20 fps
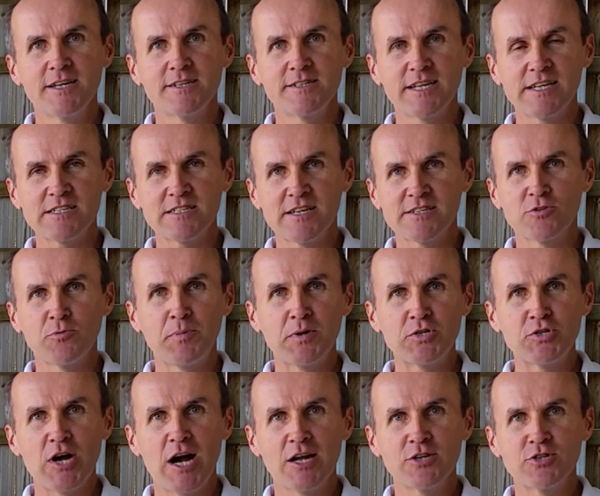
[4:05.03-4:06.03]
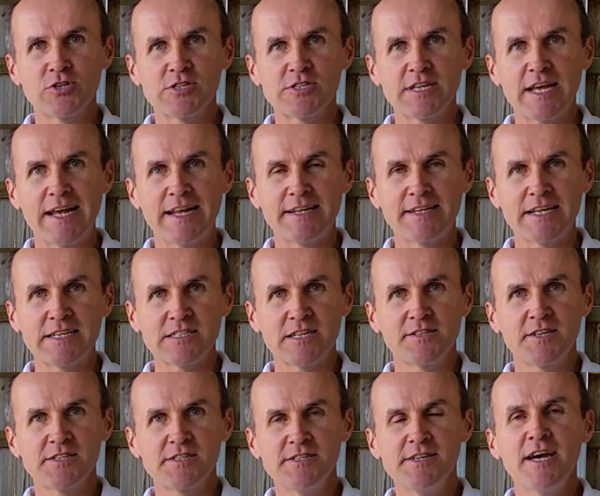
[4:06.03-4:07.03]
Tesla Superchargers and Tesla
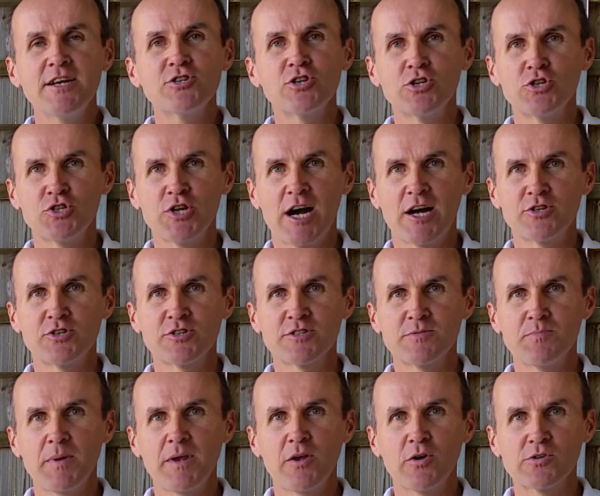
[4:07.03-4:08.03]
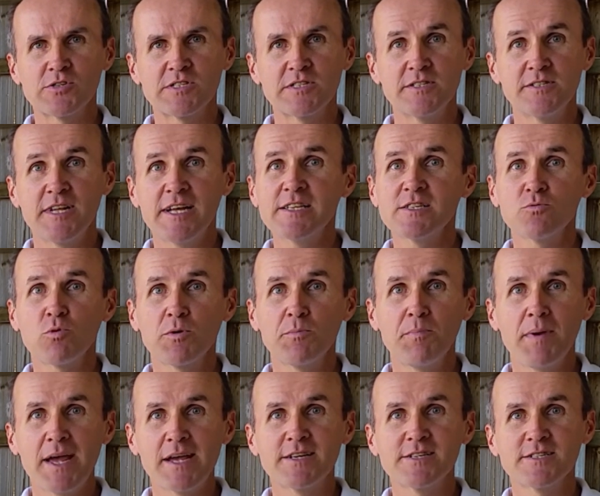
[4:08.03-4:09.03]
destination chargers, because that's what
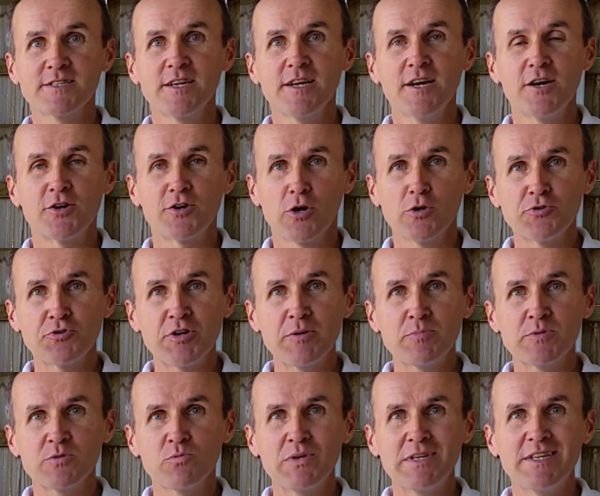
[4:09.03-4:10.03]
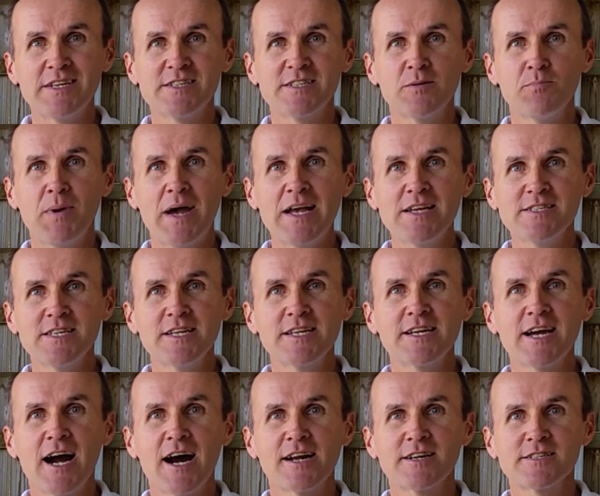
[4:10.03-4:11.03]
makes road trips with these amazing
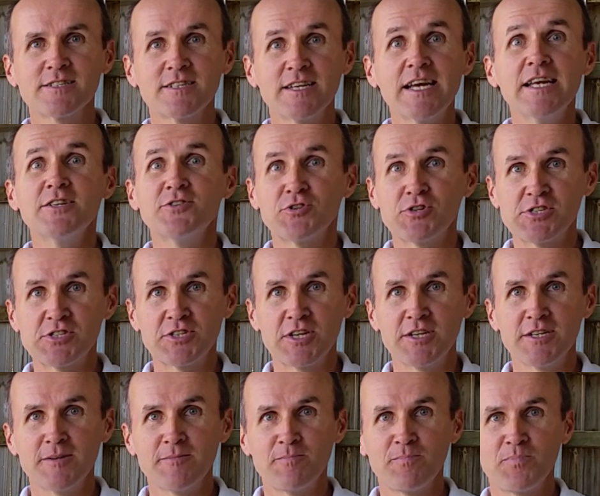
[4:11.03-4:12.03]
cars interesting.